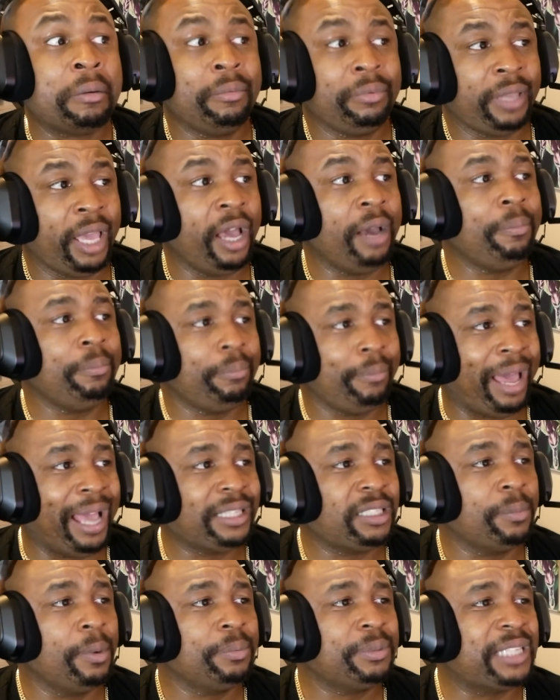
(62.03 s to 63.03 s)
Yep,
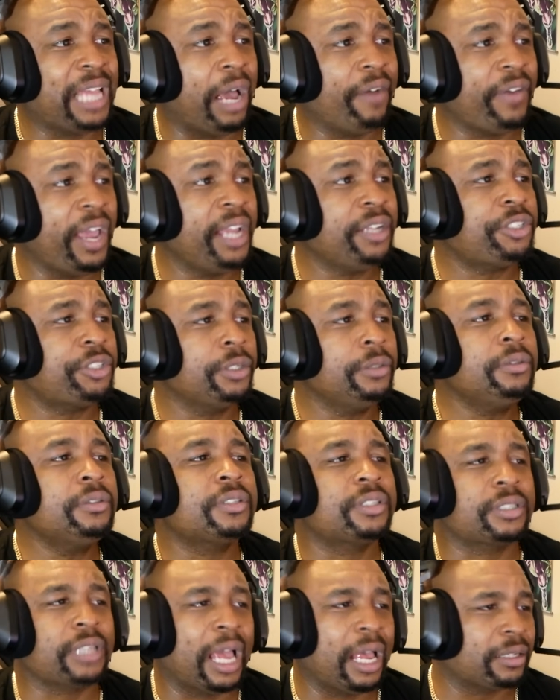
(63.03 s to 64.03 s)
maximum salvation.
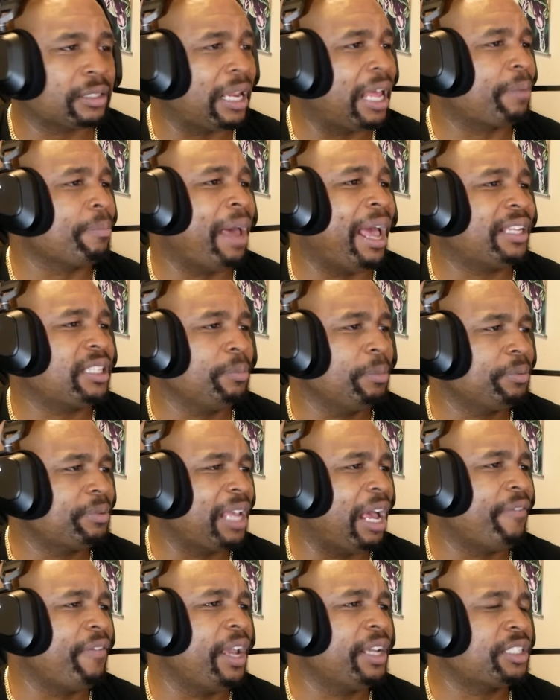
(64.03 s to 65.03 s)
Sounds like maximum
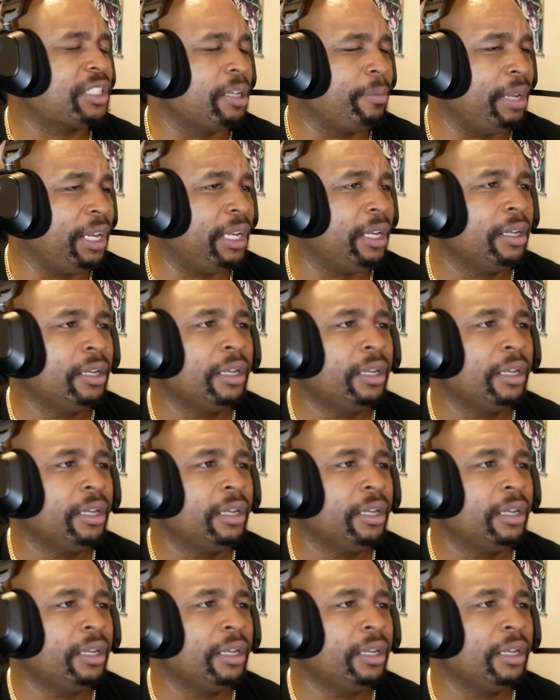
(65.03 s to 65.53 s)
salvation to me.